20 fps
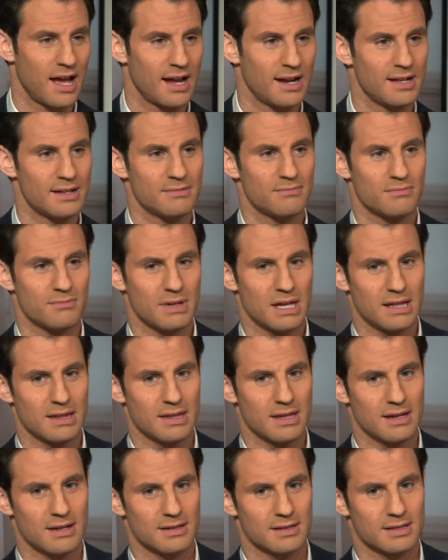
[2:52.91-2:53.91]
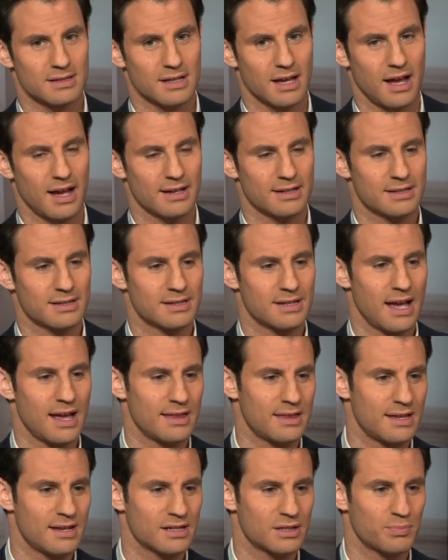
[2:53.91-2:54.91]
I didn't mean this. I
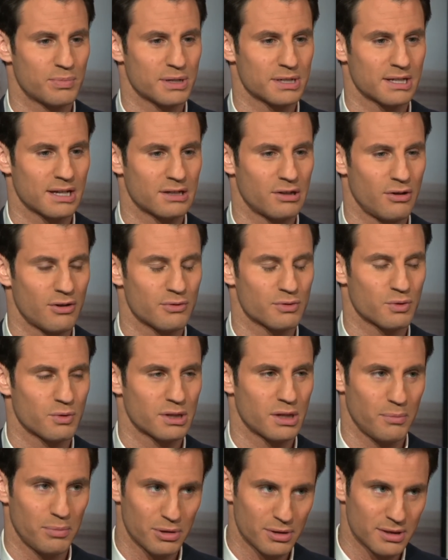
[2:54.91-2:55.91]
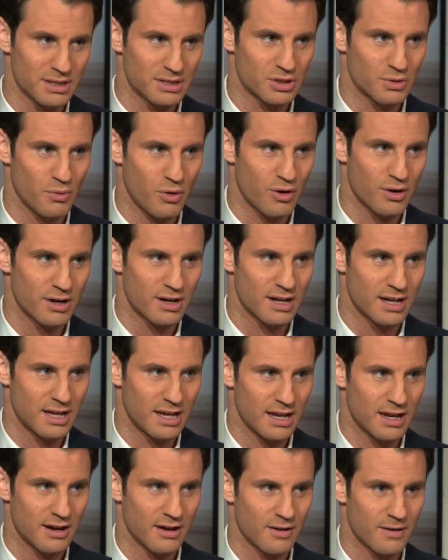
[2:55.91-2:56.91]
said this because I thought it was what the police wanted to
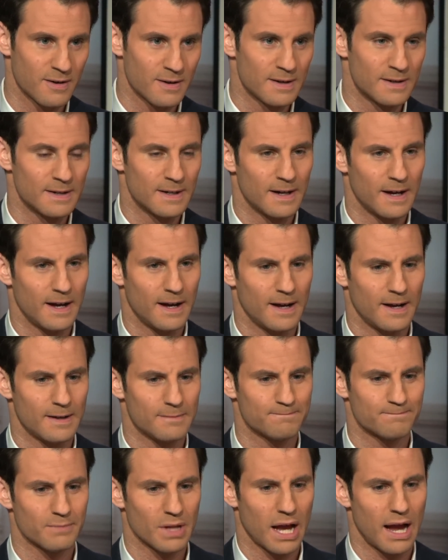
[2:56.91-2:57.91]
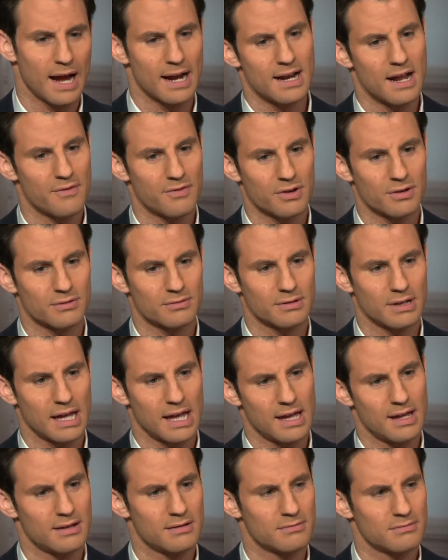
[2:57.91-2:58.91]
hear. Um, I never
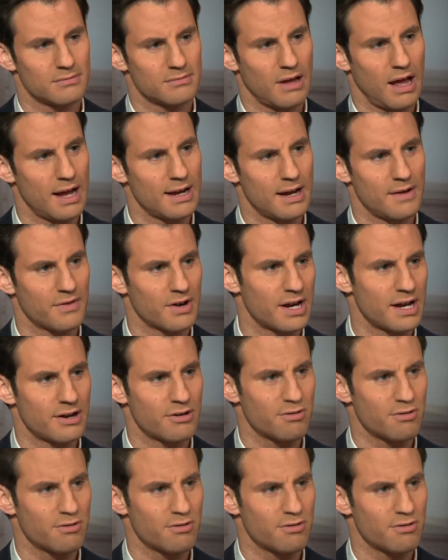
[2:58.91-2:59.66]
hit. I never hit